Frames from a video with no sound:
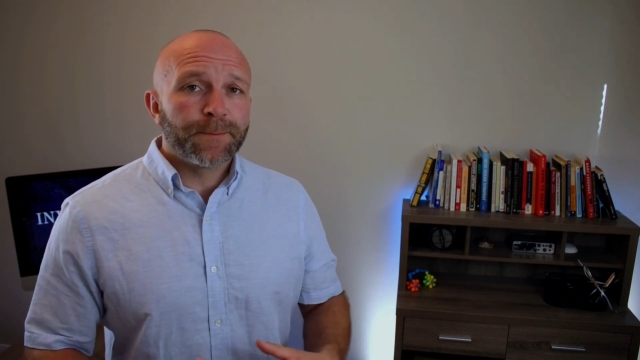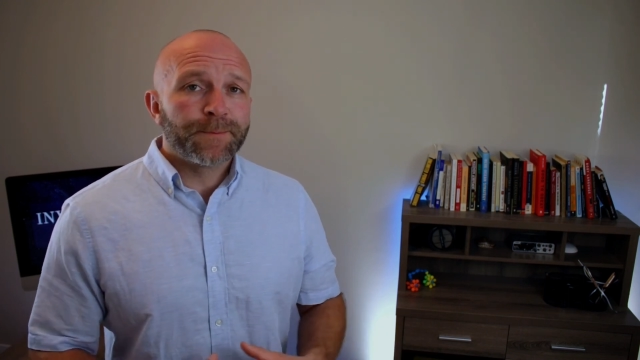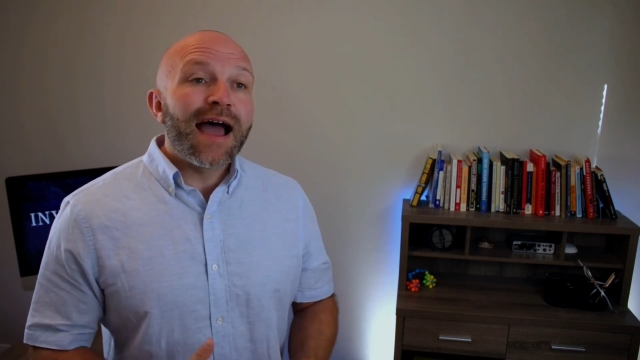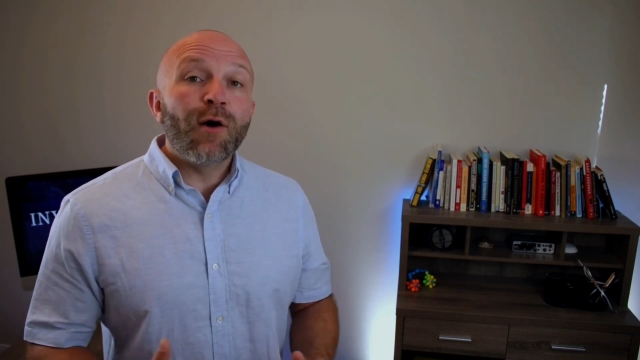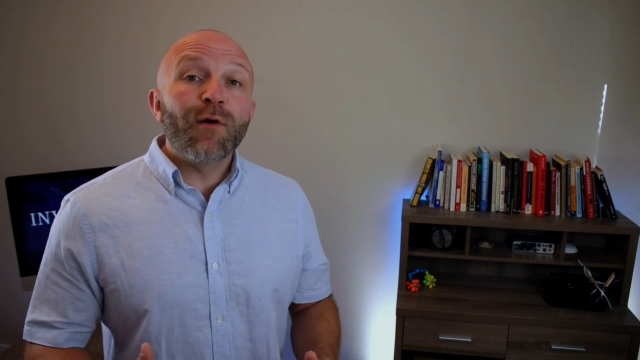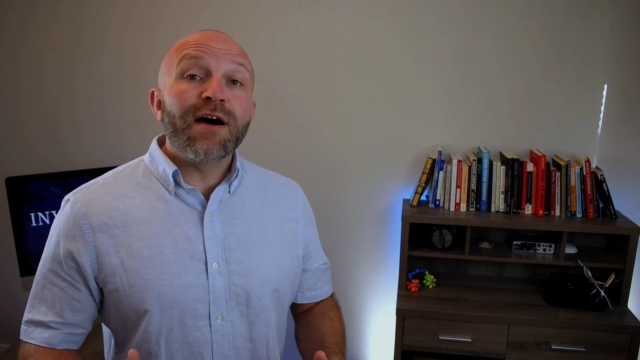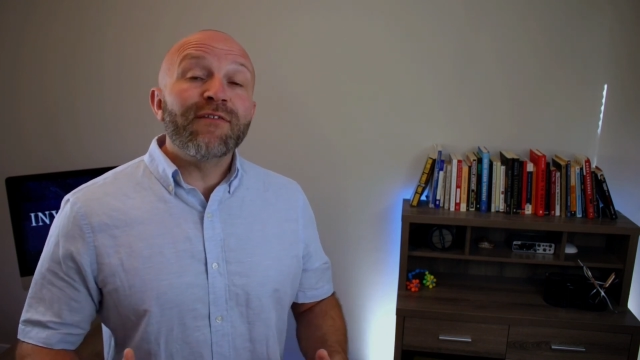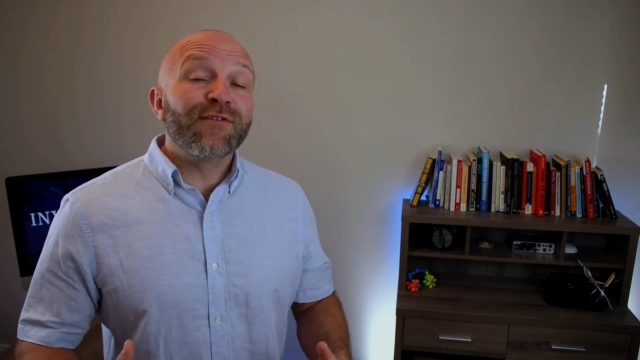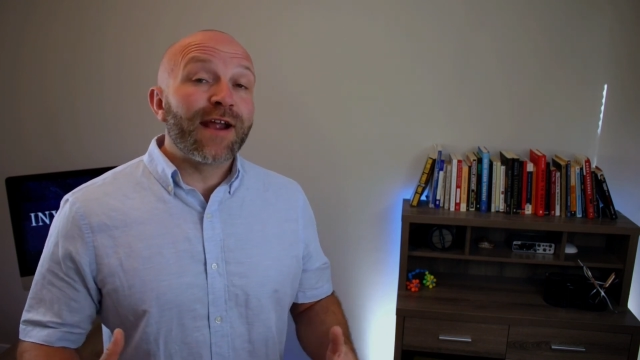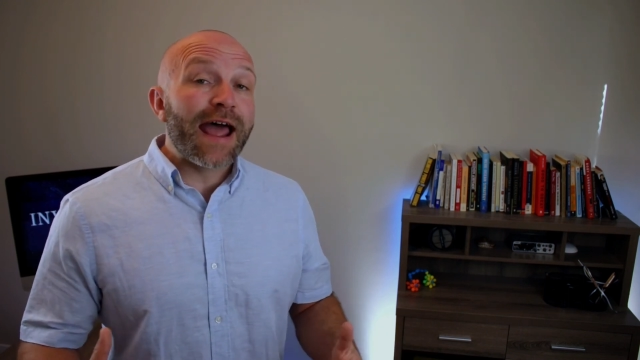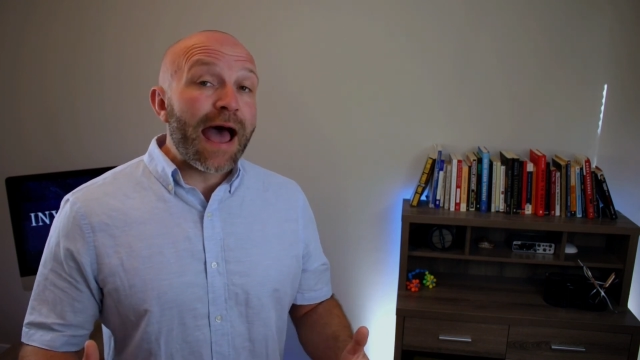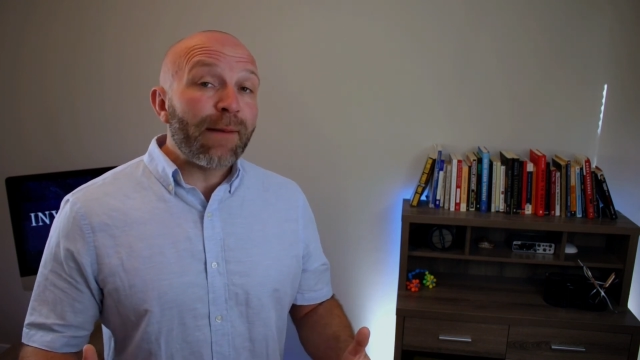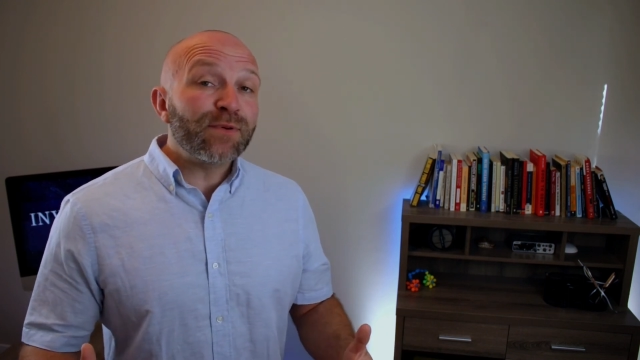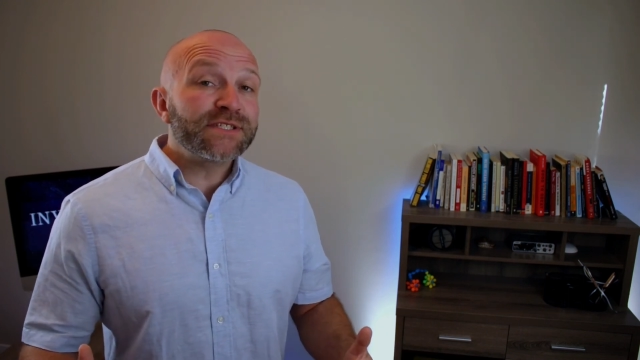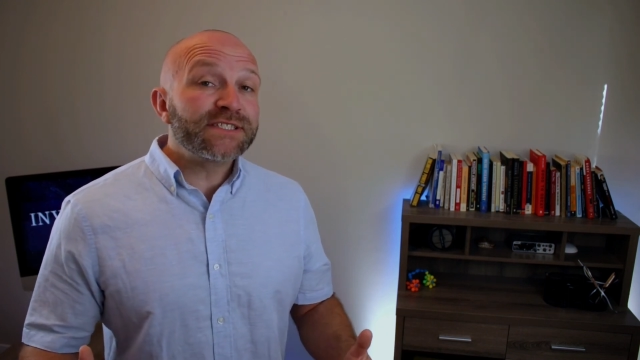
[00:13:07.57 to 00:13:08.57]
However,
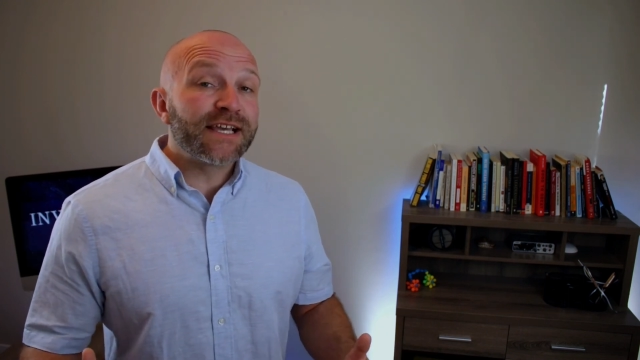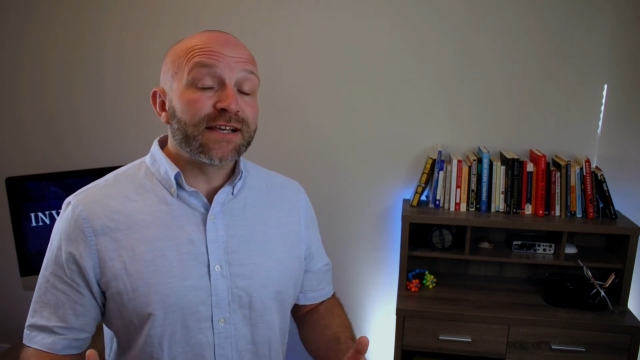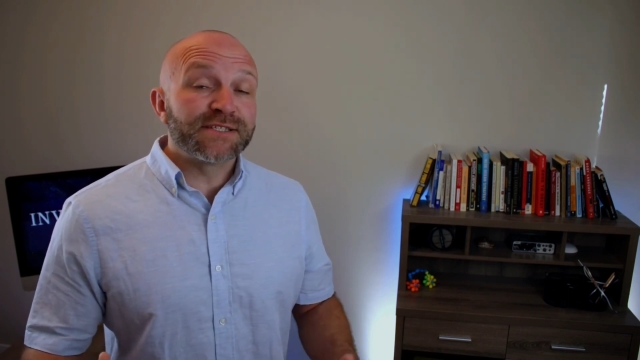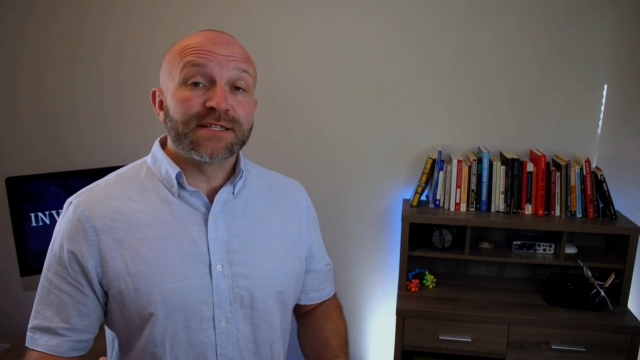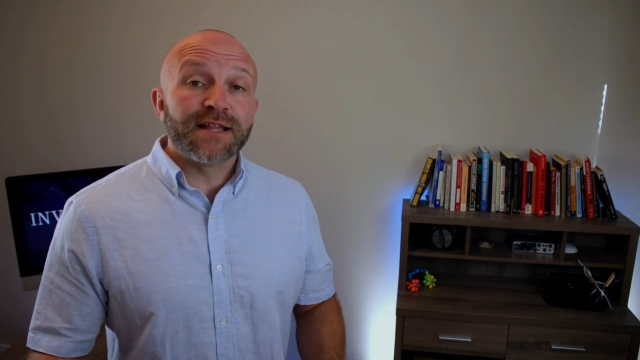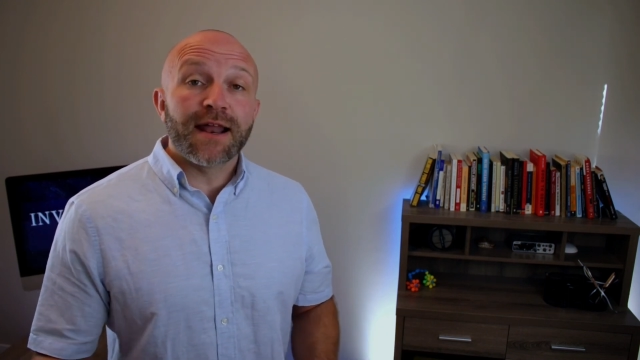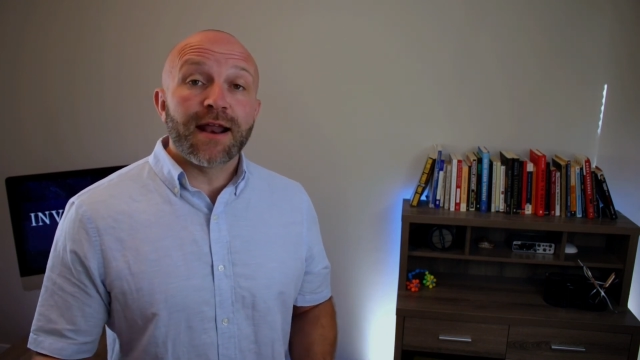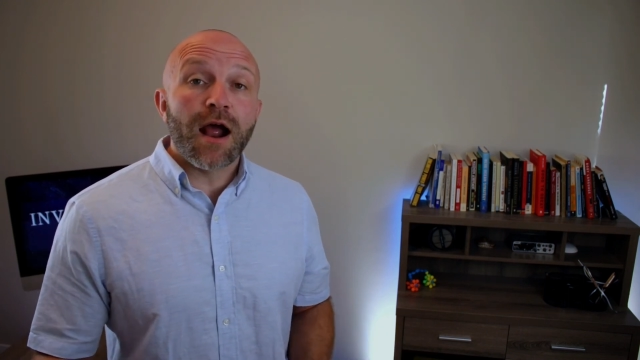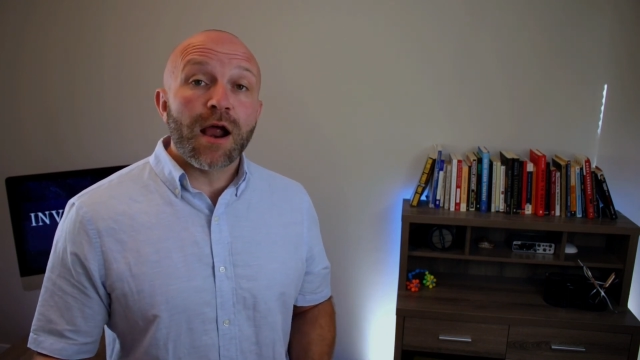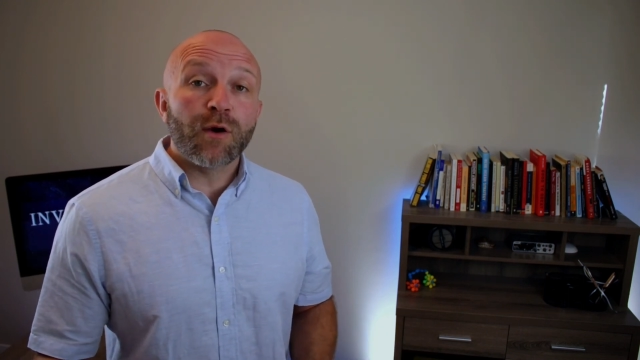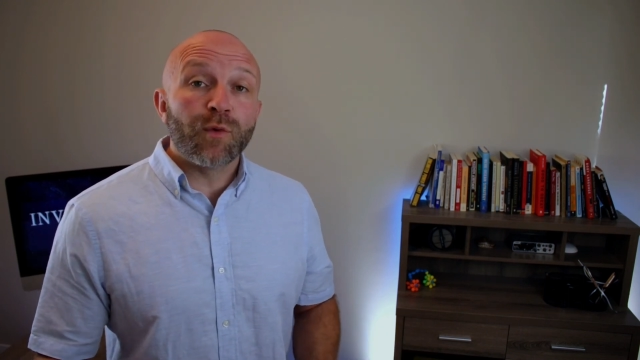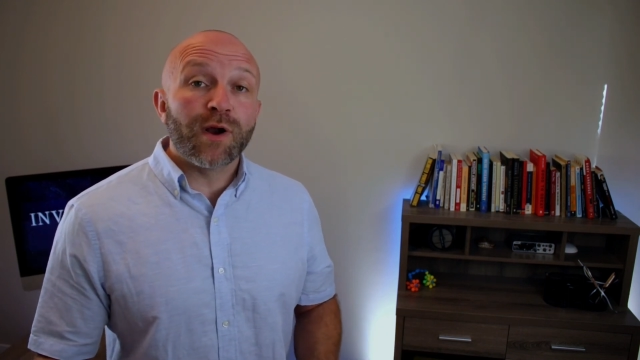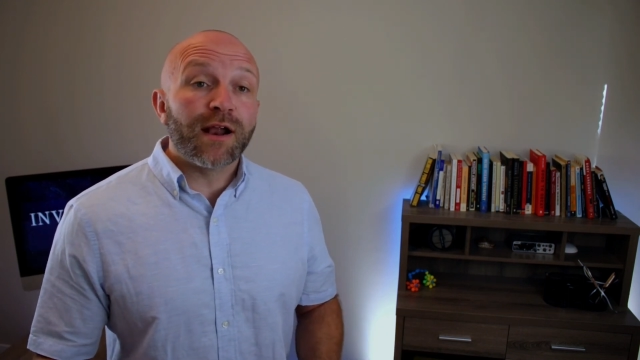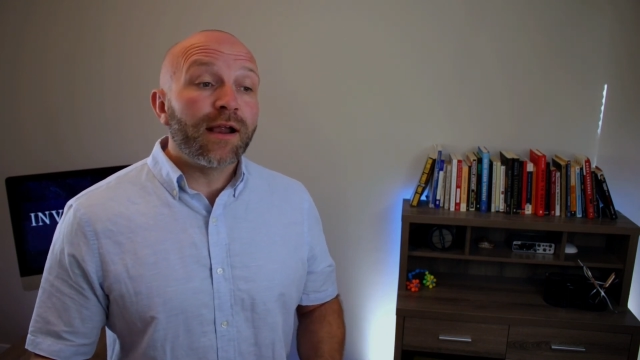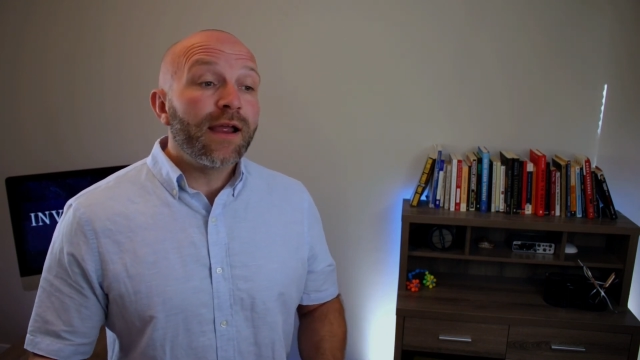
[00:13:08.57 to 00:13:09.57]
Apple sells a lot of
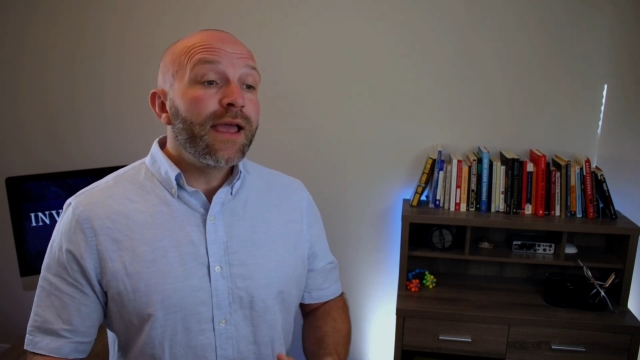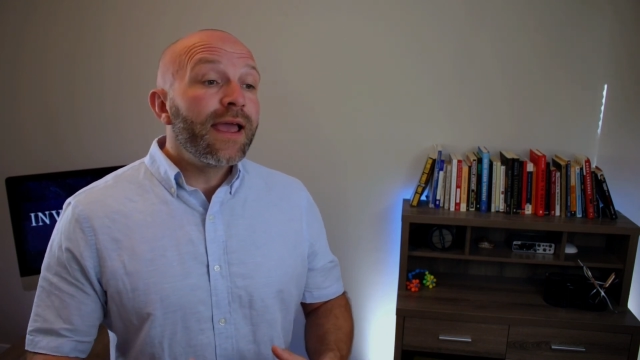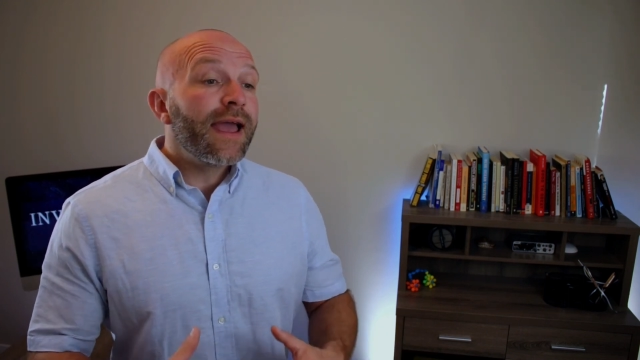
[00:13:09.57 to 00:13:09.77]
hardware,